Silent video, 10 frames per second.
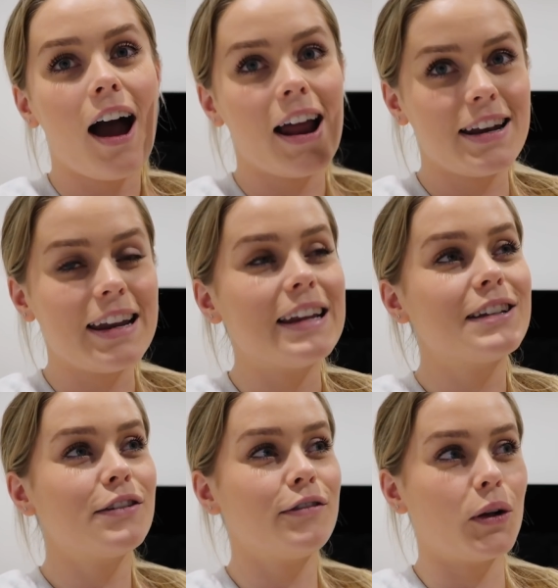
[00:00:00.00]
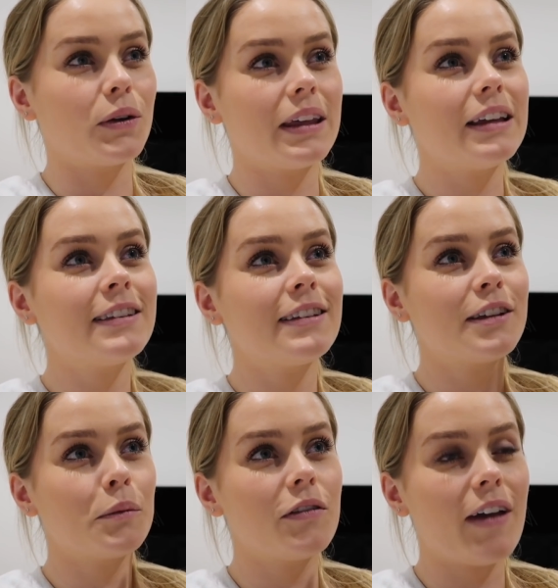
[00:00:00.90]
I need to vlog this,
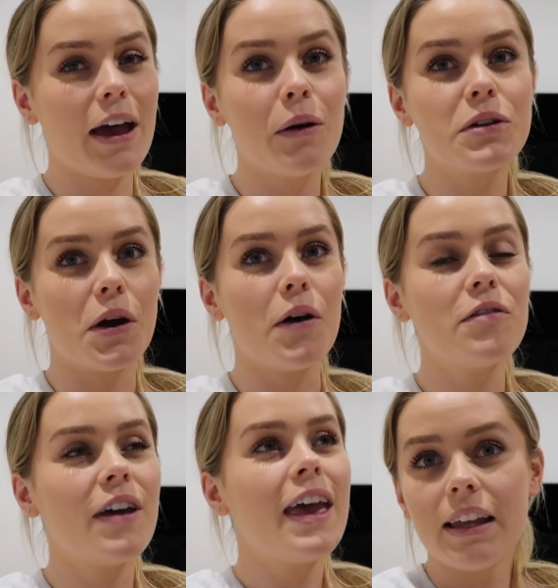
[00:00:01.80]
so we've held off.